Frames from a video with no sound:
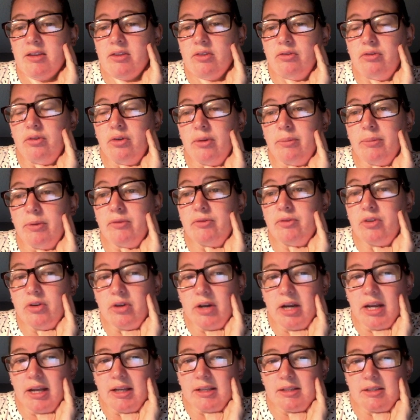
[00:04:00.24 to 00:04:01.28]
form of
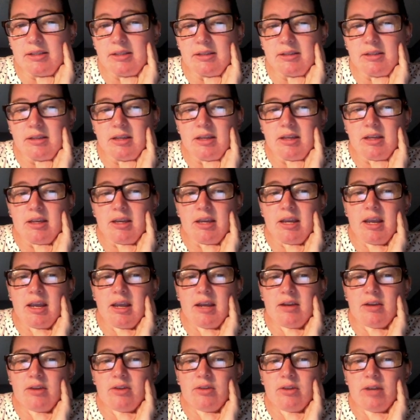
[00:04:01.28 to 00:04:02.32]
grants, and
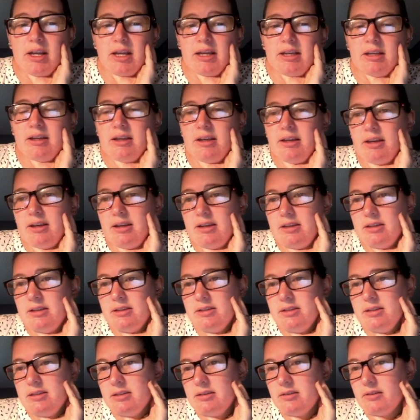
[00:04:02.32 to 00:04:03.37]
a grant
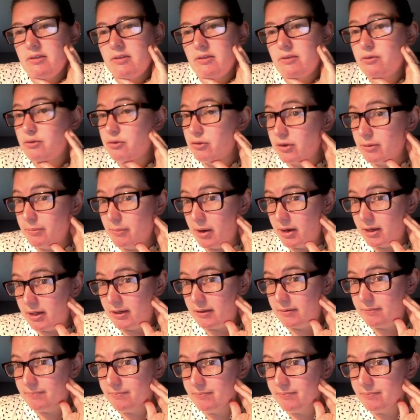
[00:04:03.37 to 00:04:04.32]
is free money.